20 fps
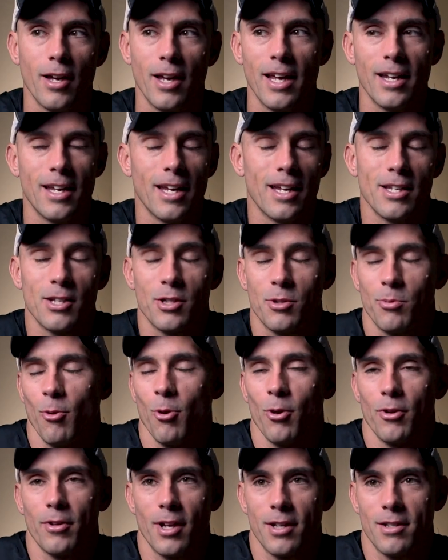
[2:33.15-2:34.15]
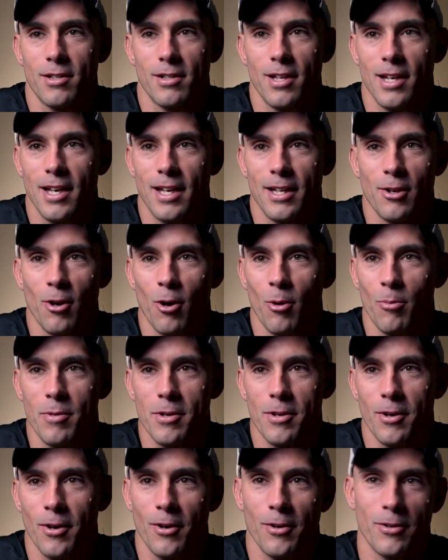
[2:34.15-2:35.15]
in any sport. That's the end all
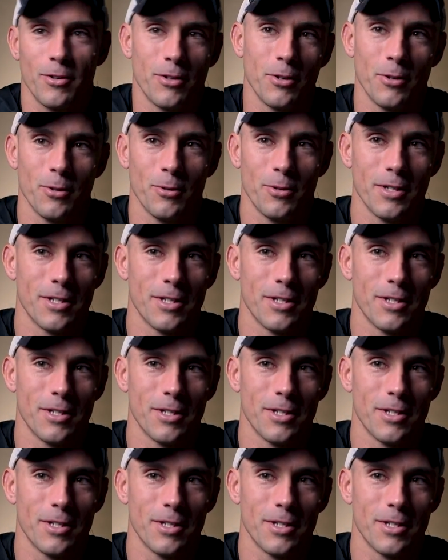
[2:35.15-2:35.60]
be all, you know.